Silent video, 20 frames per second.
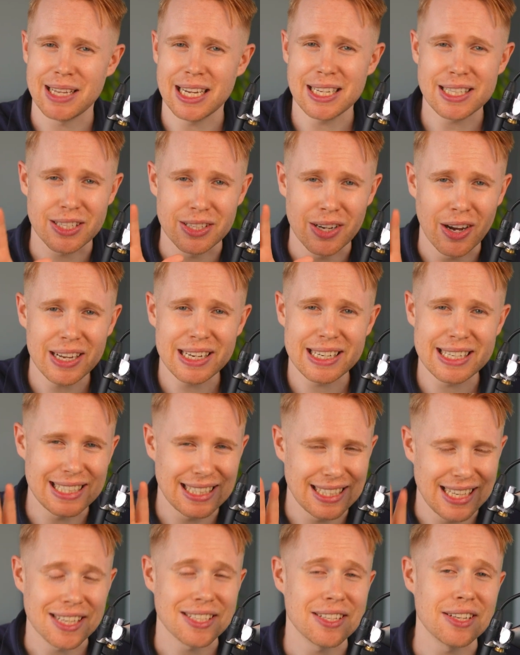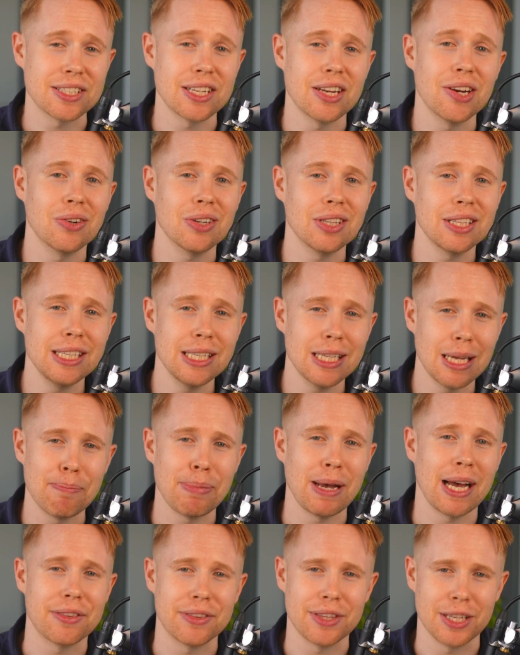that's not necessarily a
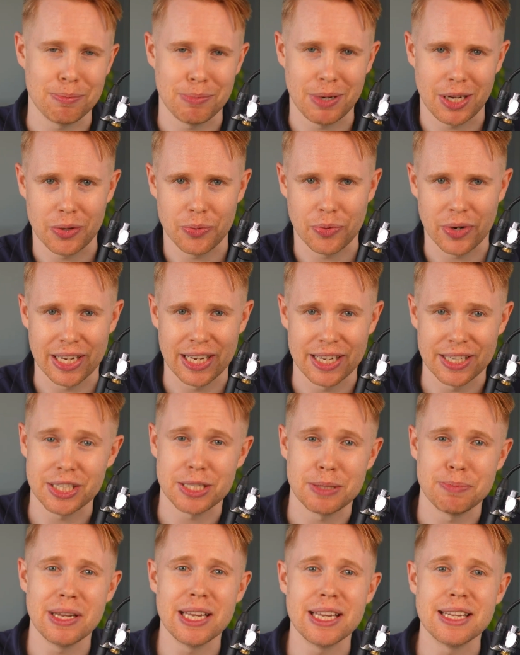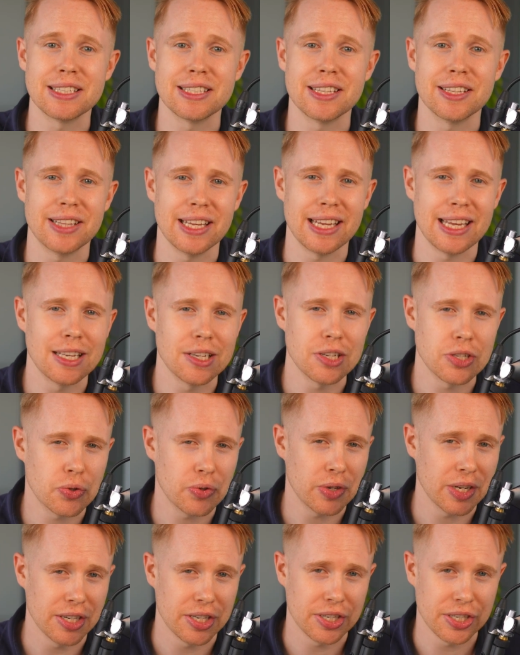bad thing, by the way. It just means that the
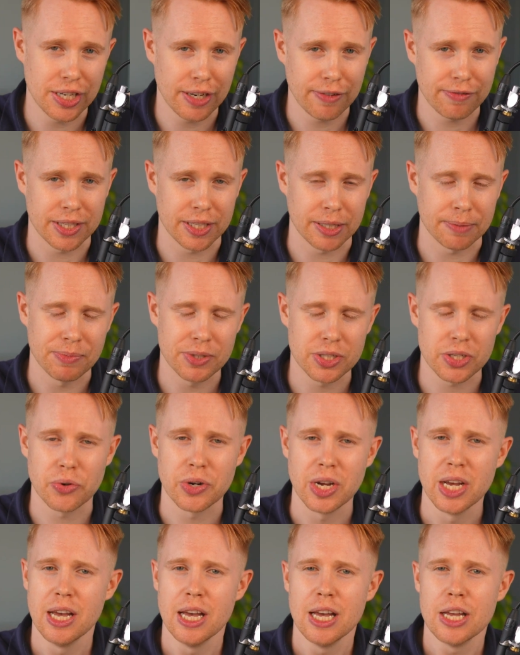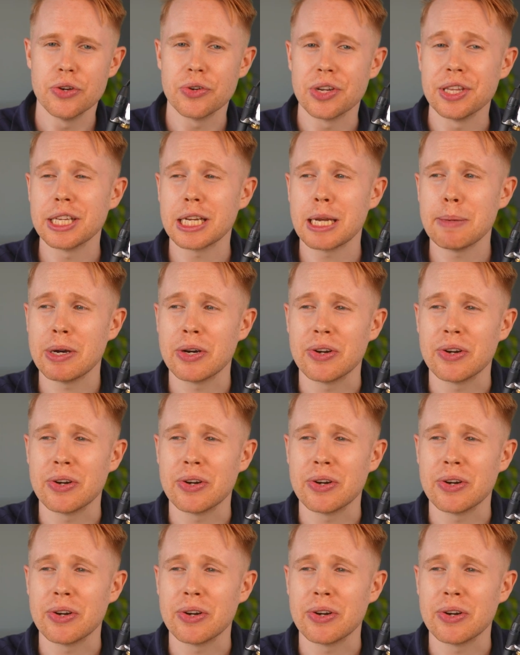industry is shifting. So you could think